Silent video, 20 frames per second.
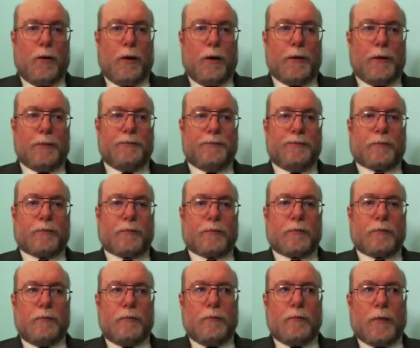equipment
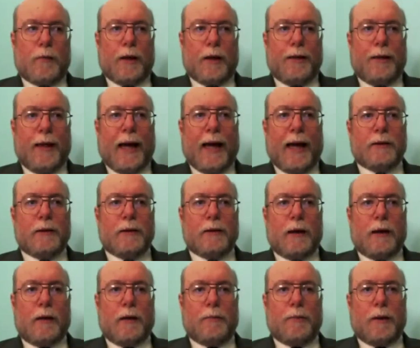that
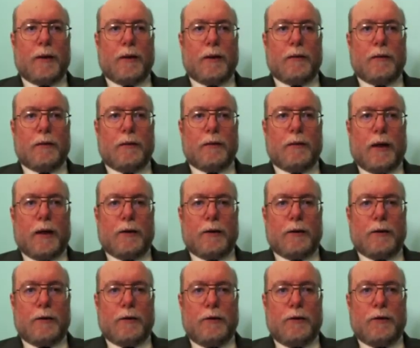uh,
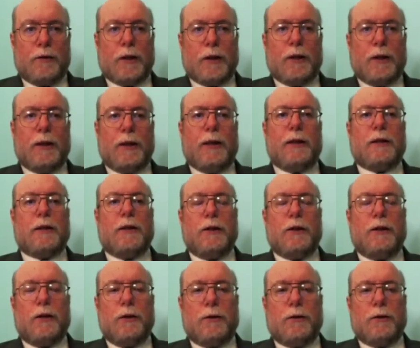utilities
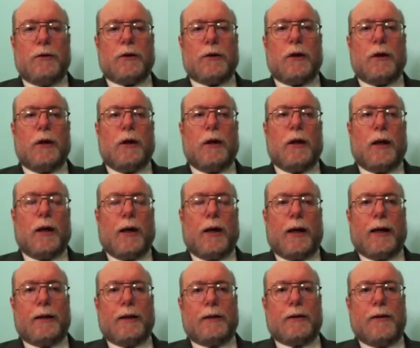can use
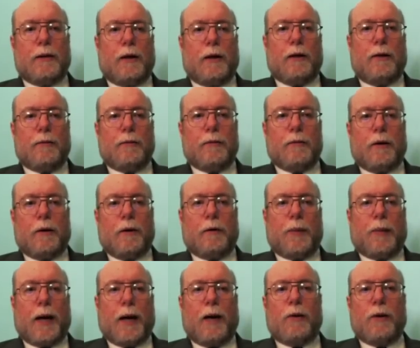as
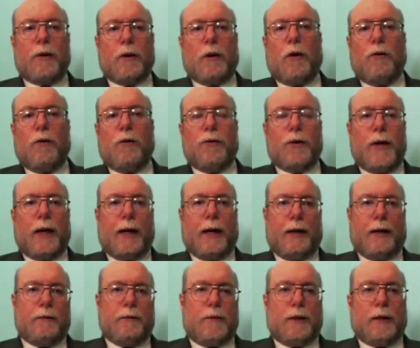uh, power
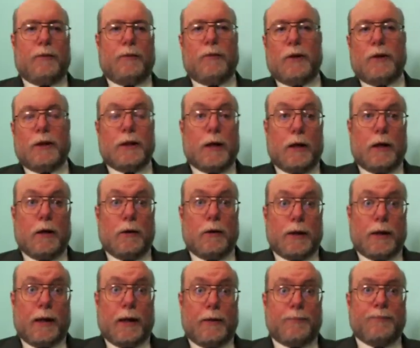overnight, like when the sun
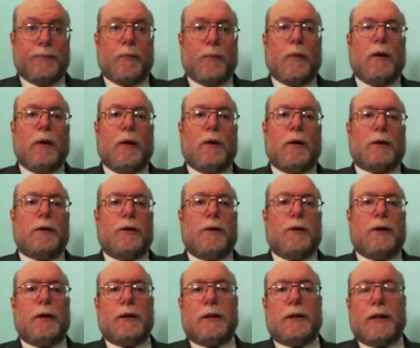goes down. Mm-hmm.
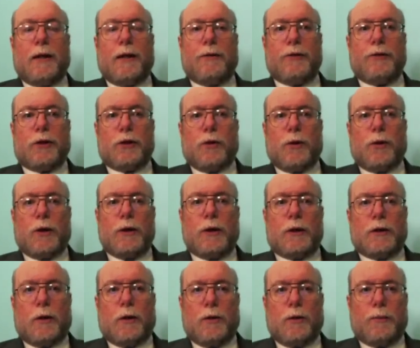So that instead of storing
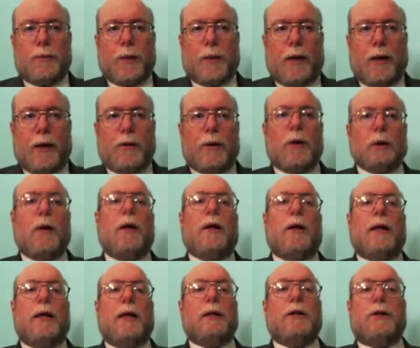the solar power,
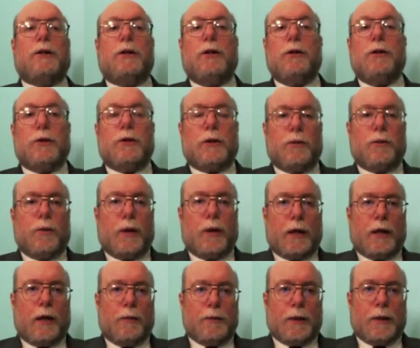they just use it
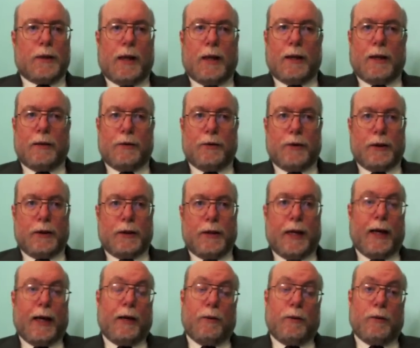when it comes
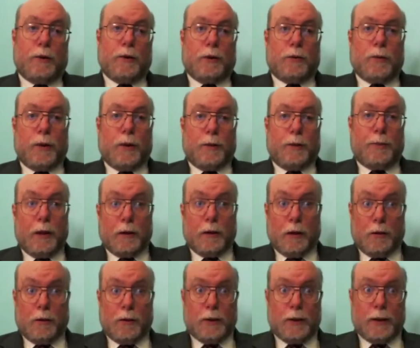on during the day, which is when the
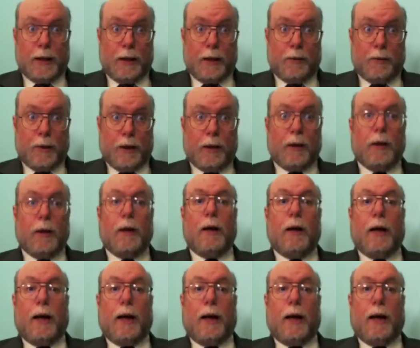peak load is anyway.